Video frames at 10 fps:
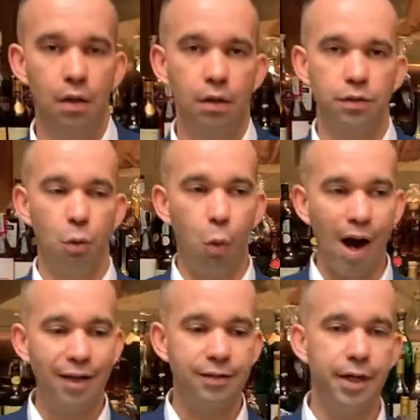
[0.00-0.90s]

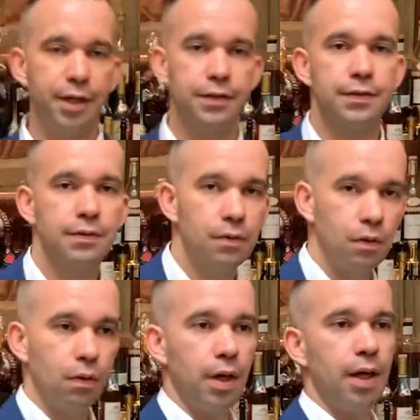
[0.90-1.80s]
wildness
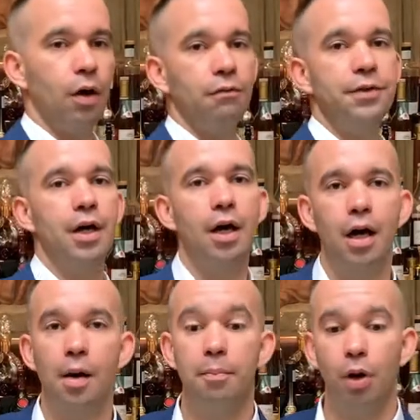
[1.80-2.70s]
of
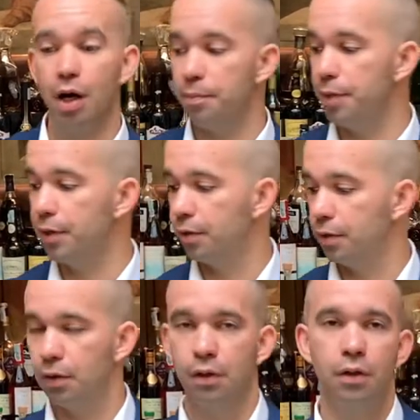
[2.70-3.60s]
the polar bear
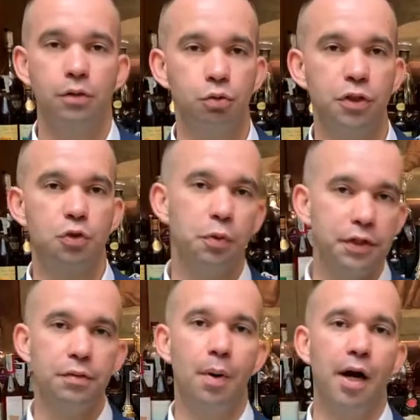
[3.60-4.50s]
to the
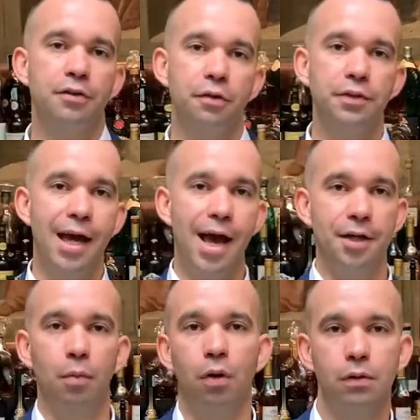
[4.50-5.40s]
sweetie part of the
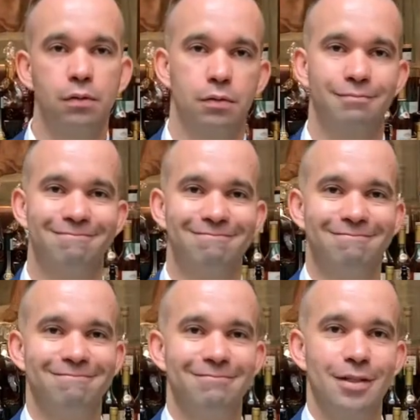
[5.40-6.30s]
animal.
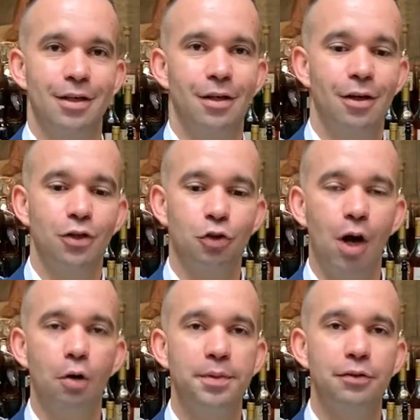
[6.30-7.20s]
So I
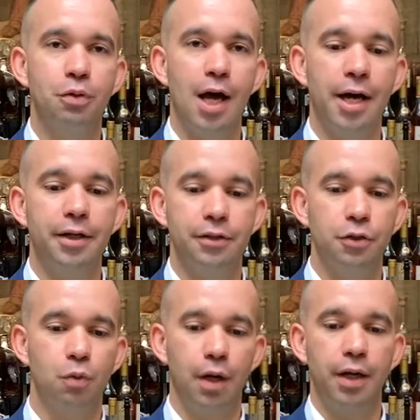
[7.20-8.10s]
hope that you like.
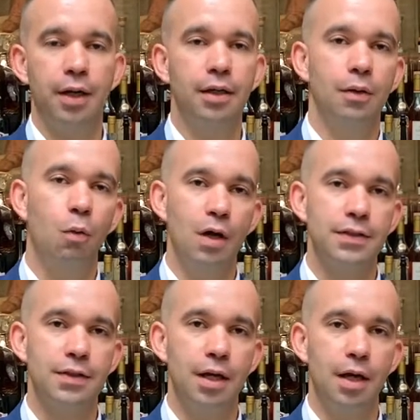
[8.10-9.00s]
This one
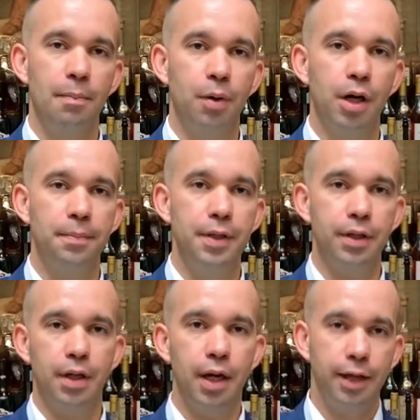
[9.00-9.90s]
was the polar
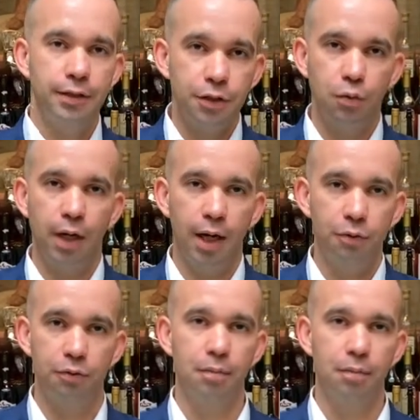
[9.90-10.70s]
bear, and this one Atrium Bar.